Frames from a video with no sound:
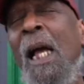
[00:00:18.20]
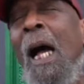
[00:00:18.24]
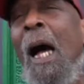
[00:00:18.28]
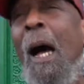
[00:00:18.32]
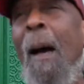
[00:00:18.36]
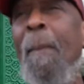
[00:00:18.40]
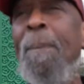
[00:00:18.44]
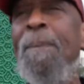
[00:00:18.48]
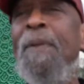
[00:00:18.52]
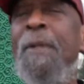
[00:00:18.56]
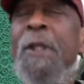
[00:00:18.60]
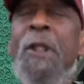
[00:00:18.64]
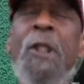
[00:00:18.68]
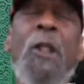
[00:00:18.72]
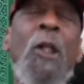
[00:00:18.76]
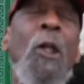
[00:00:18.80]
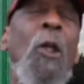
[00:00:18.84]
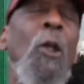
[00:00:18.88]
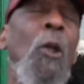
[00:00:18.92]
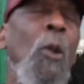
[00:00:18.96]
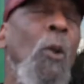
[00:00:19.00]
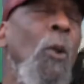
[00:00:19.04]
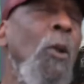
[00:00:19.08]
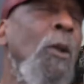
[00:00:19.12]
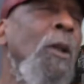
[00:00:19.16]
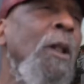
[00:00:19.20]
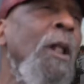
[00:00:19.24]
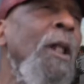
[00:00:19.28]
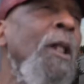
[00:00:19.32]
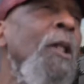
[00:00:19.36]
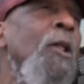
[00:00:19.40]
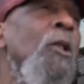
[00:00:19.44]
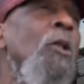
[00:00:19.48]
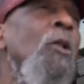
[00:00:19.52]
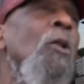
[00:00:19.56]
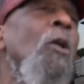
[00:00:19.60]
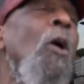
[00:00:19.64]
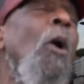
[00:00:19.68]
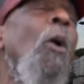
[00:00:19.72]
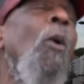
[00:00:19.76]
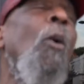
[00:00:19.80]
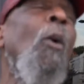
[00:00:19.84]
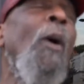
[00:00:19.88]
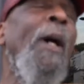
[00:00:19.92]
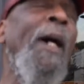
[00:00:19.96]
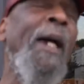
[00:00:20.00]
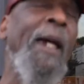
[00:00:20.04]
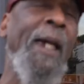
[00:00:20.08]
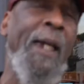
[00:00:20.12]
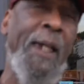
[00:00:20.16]
absolutely no
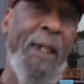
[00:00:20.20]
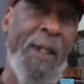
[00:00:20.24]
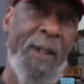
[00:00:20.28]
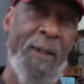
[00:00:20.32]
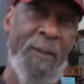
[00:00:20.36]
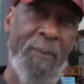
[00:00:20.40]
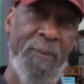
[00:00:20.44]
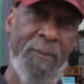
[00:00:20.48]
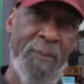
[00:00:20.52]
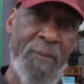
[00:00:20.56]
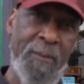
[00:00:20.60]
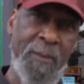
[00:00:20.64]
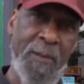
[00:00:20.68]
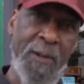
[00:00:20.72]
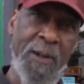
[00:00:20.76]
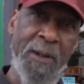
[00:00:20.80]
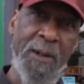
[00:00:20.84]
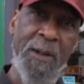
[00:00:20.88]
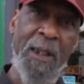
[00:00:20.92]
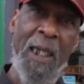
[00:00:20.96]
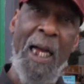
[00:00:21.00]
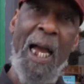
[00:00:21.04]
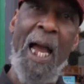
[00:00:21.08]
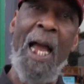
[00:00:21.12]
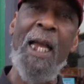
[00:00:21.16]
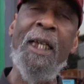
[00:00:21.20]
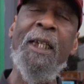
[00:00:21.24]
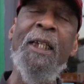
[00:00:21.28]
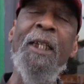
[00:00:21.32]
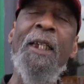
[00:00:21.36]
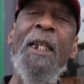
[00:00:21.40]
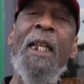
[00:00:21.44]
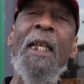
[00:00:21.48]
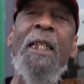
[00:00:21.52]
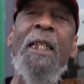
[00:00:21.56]
way I can